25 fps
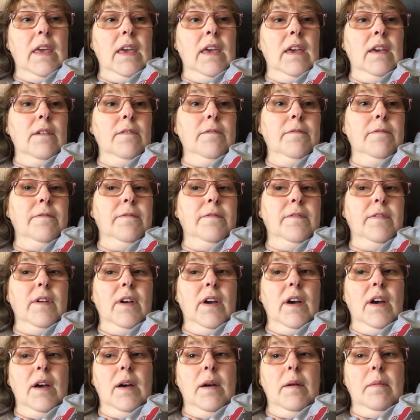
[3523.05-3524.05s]
if
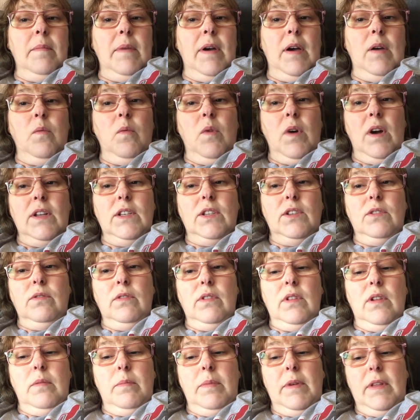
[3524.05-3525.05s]
um, I want to a
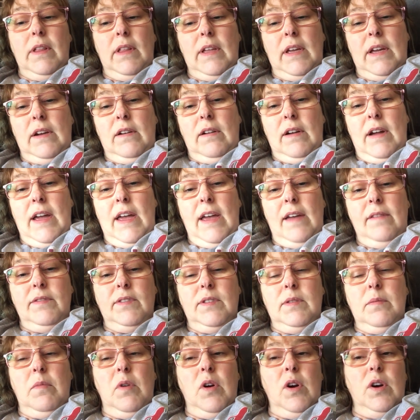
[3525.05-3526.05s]
little bit later. I have
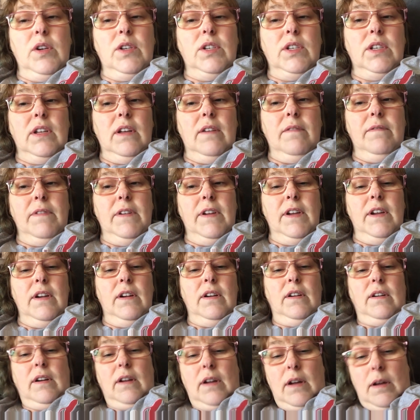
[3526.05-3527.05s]
some art stuff
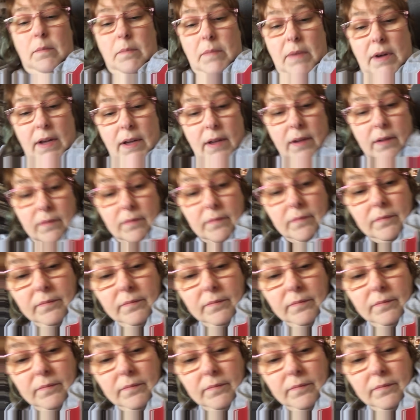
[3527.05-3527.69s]
here on my